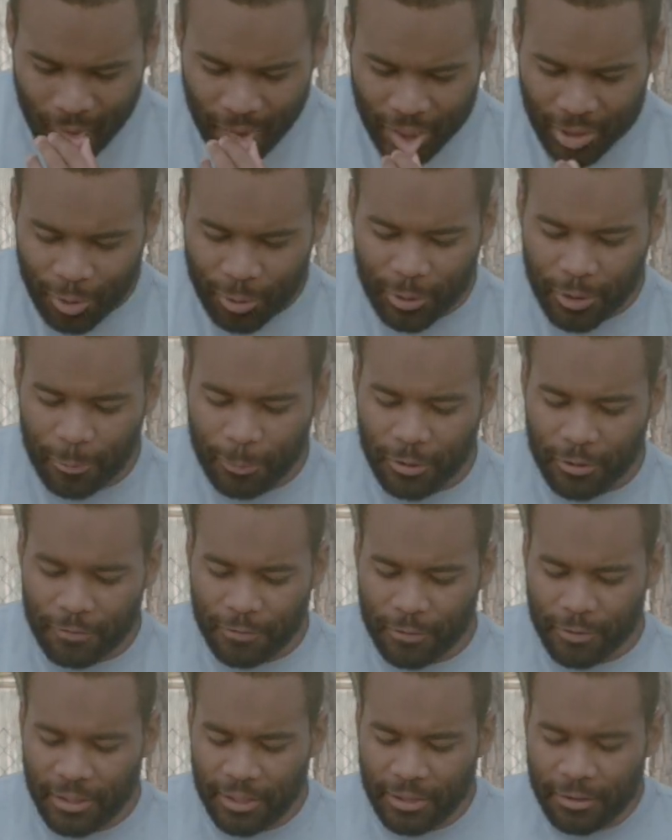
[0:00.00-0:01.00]
The Greek word
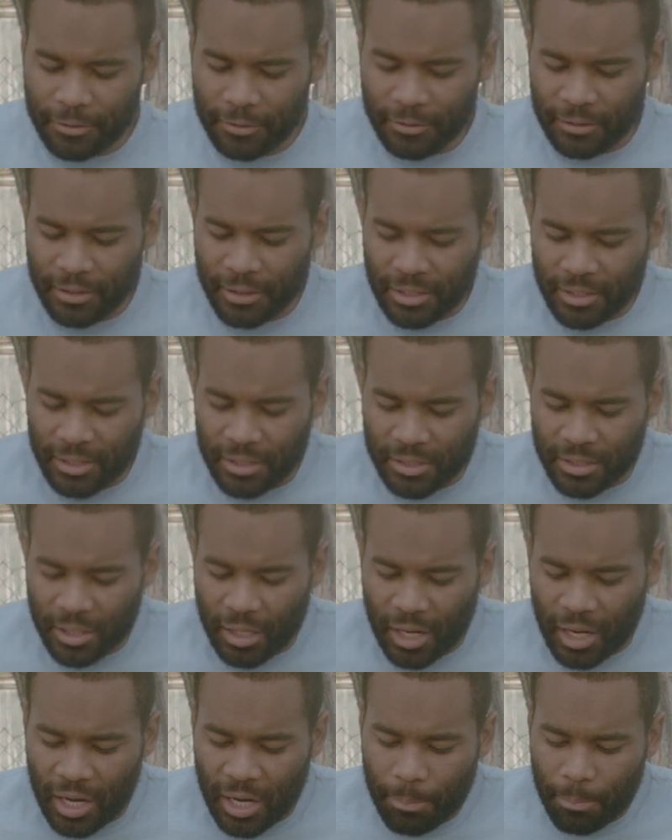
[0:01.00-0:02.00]
for yield is
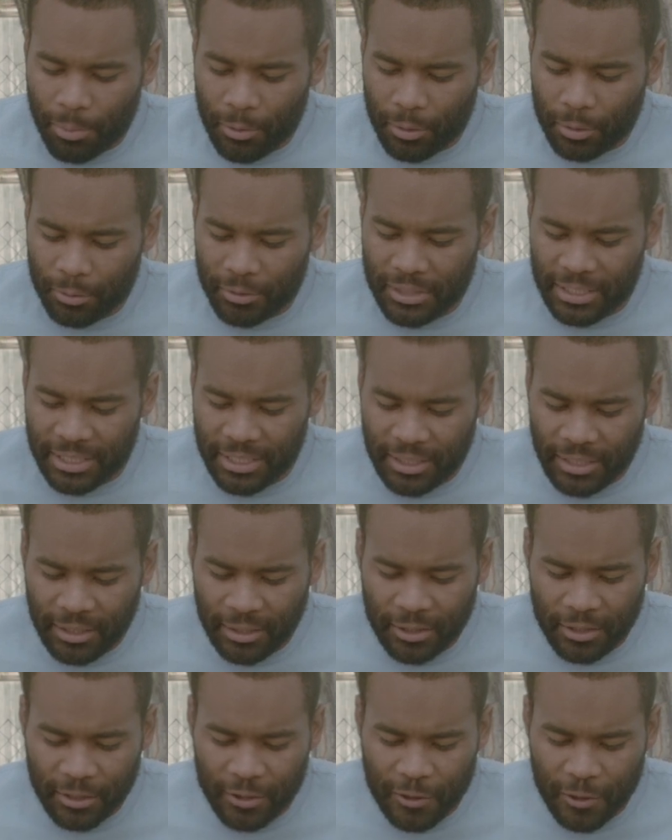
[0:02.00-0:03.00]

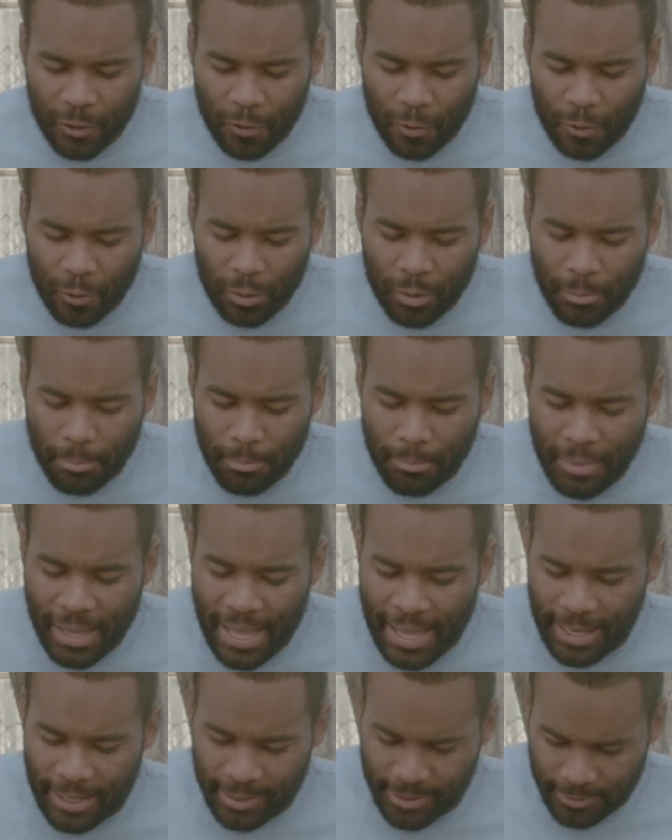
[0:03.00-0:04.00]

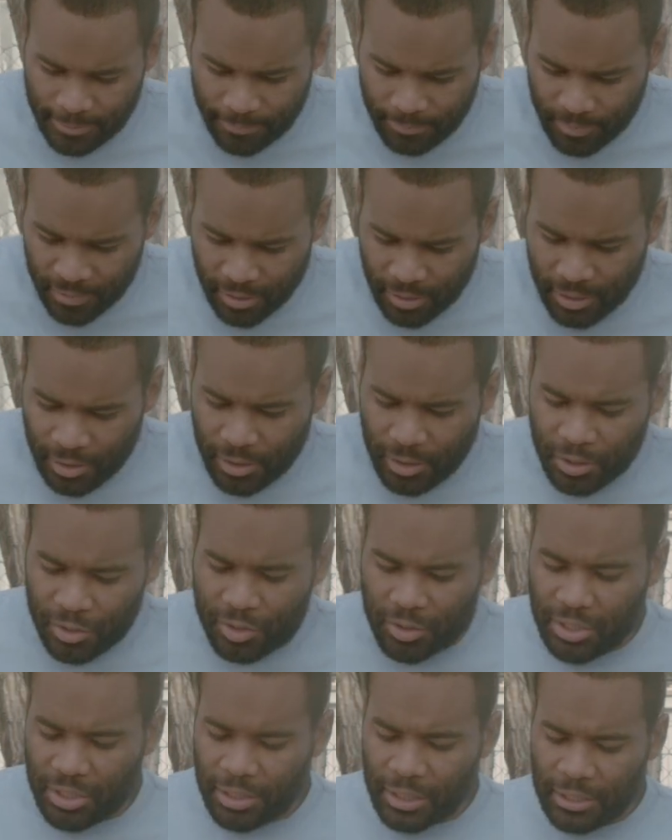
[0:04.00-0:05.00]
apodidome,
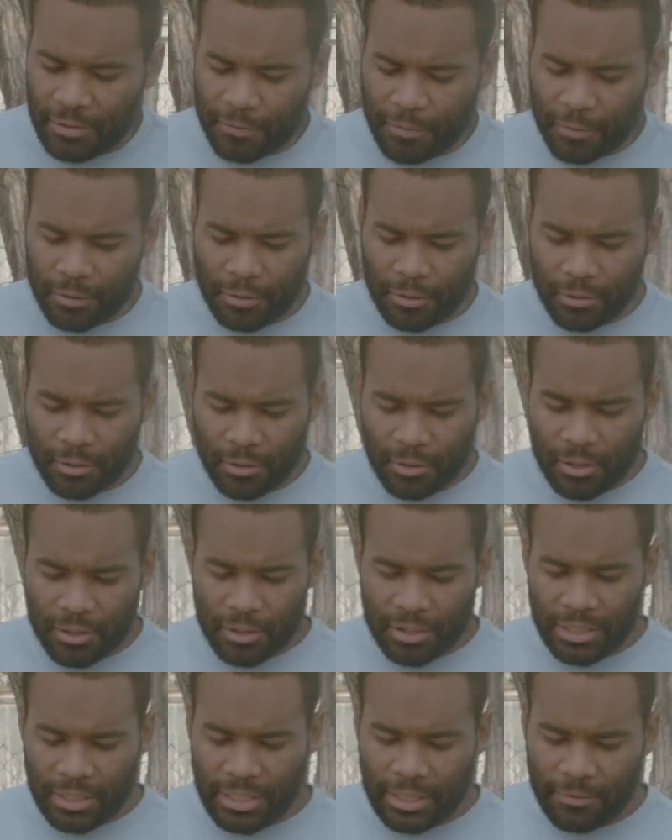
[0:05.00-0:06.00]
to deliver,
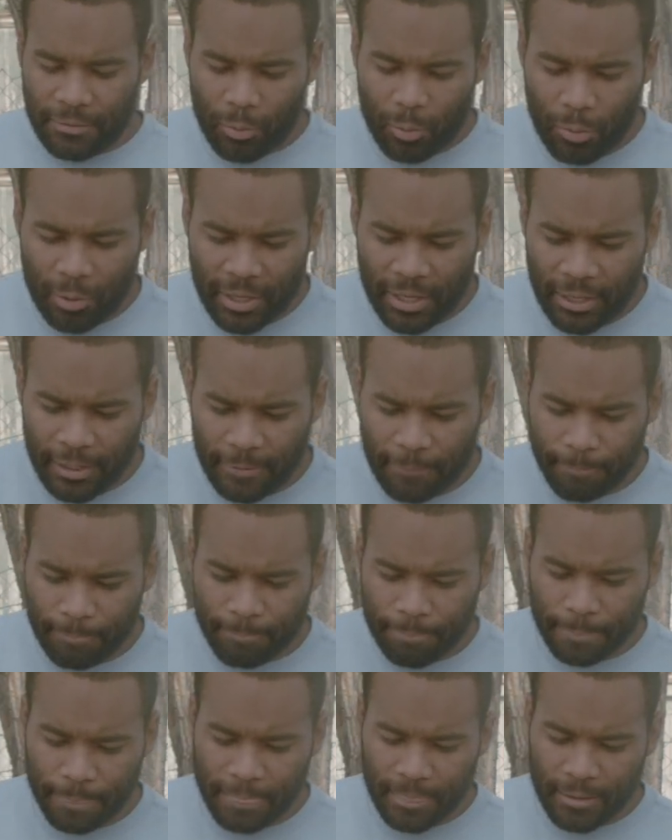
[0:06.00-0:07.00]
to give away,
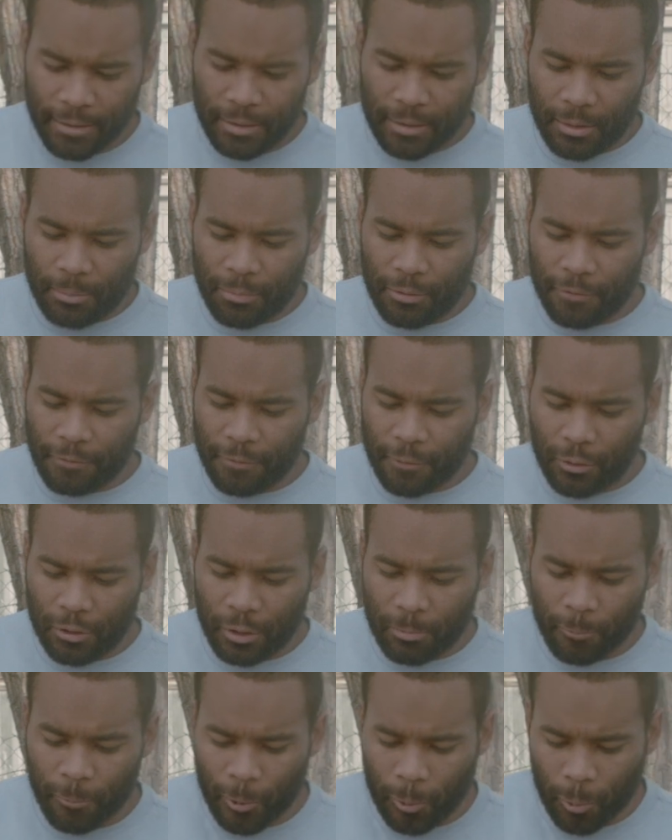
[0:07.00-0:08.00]

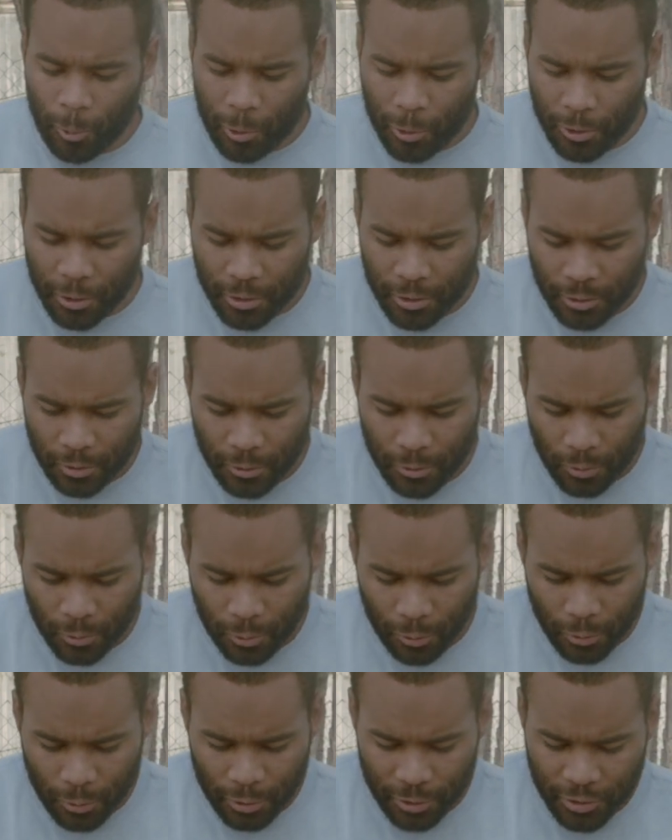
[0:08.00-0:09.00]
perform, reward,
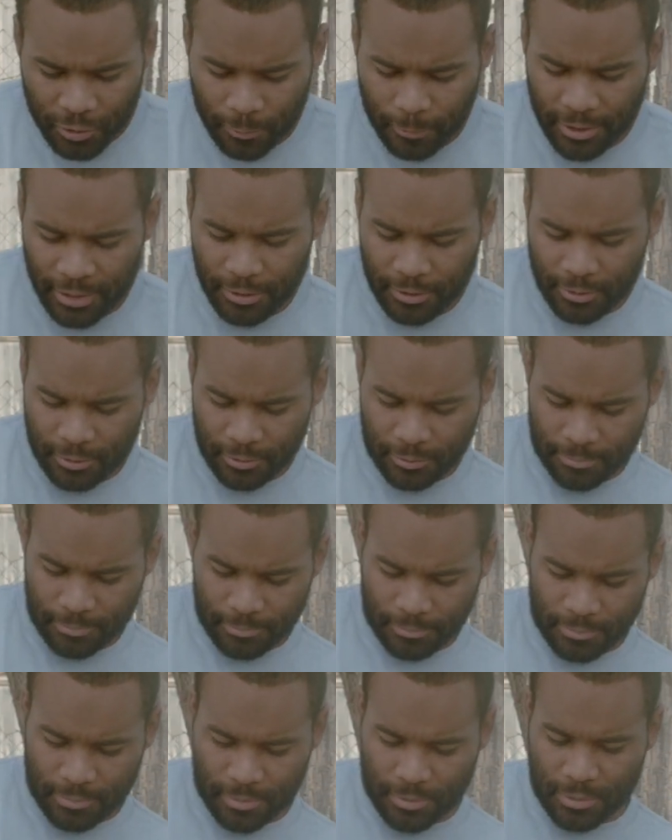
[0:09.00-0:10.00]
or to render.
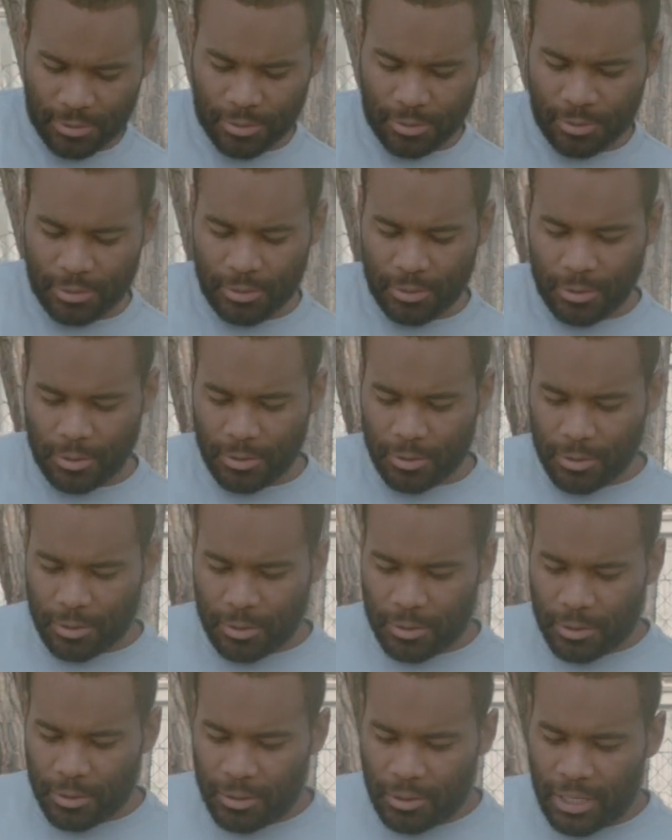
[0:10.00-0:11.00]

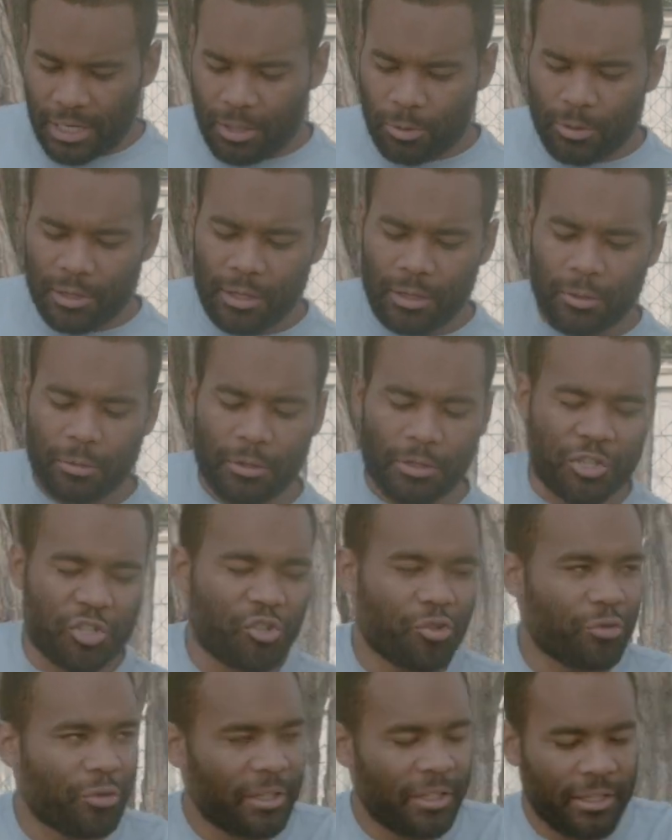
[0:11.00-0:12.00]
How do I know a
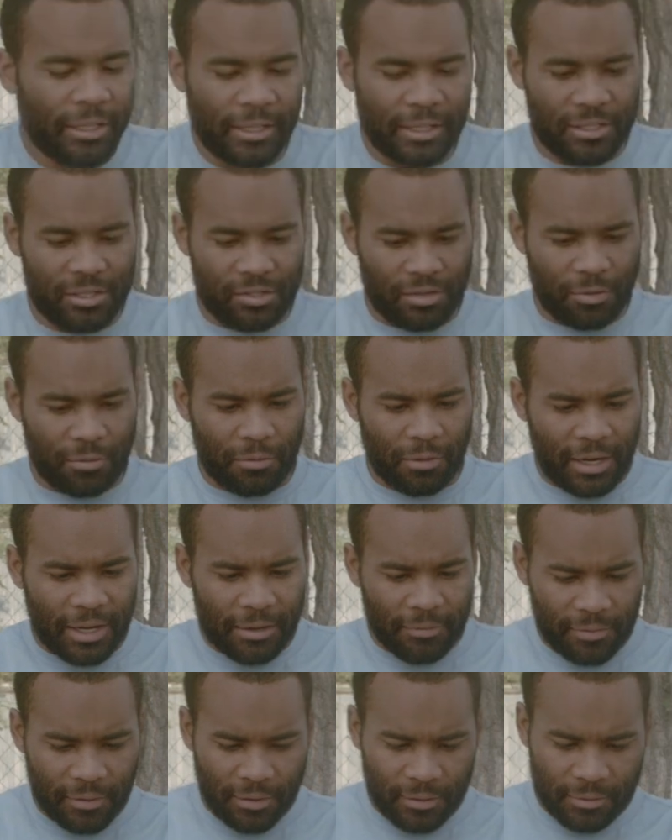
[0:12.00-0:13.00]
tree is
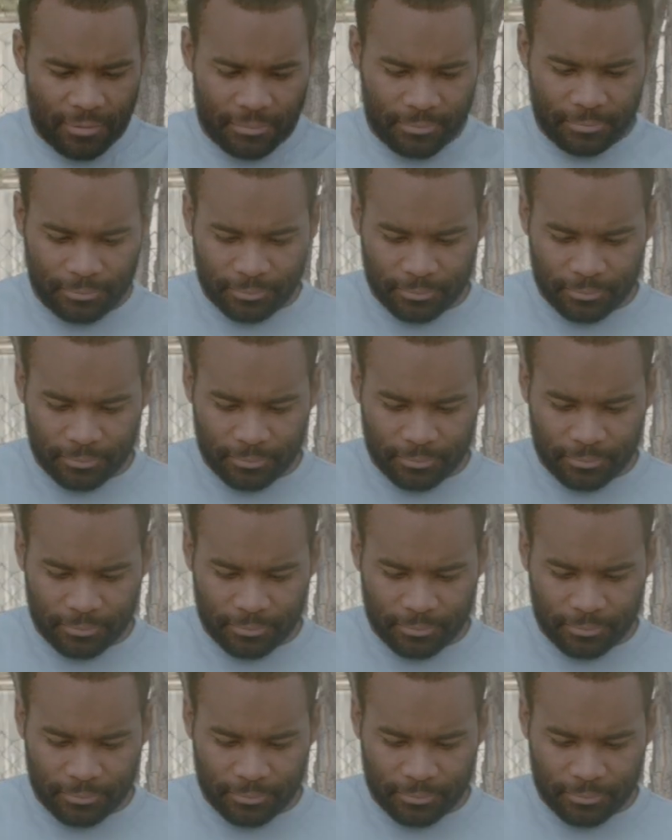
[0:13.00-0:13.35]
thriving?